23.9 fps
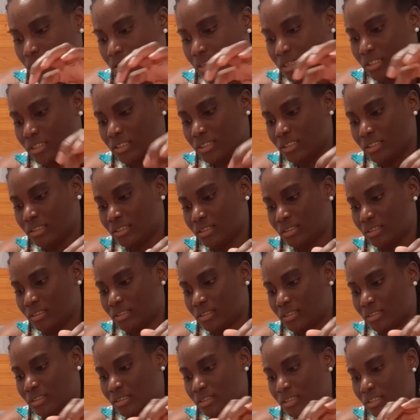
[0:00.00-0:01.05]
it's
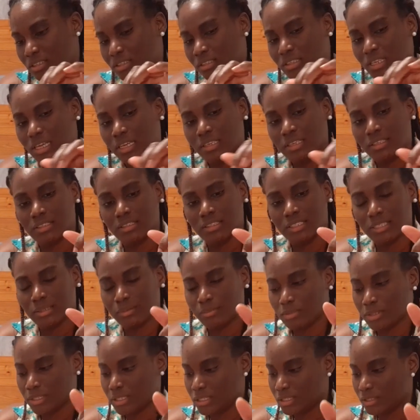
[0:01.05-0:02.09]
like the same
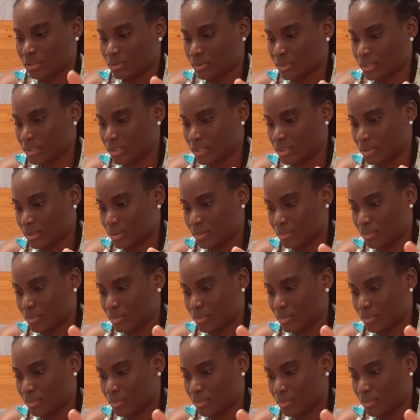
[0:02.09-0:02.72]
thing as well,